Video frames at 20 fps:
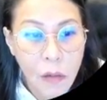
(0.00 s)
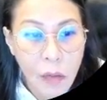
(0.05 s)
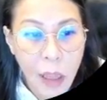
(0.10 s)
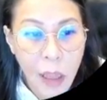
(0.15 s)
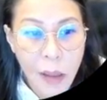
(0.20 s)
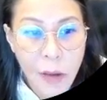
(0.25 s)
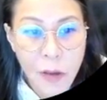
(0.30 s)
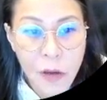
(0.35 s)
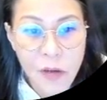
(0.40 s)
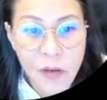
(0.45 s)

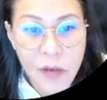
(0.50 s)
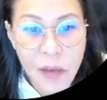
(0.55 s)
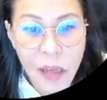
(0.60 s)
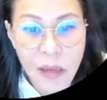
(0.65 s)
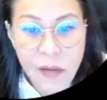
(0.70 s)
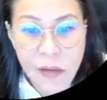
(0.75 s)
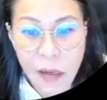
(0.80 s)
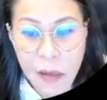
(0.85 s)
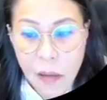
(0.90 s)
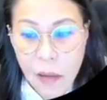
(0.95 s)
10 years lock
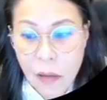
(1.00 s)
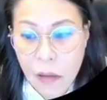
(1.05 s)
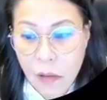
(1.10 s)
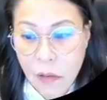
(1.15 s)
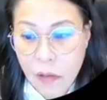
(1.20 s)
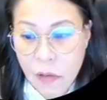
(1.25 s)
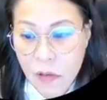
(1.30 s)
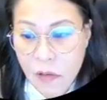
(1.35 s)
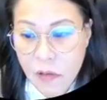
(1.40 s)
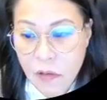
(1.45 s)
cycle.
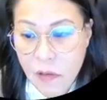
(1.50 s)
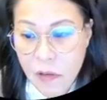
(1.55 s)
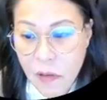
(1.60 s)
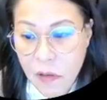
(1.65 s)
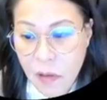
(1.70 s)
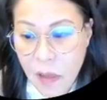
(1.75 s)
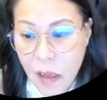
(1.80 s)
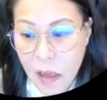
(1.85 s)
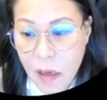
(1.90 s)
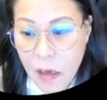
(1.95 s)
This is the
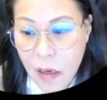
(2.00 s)
10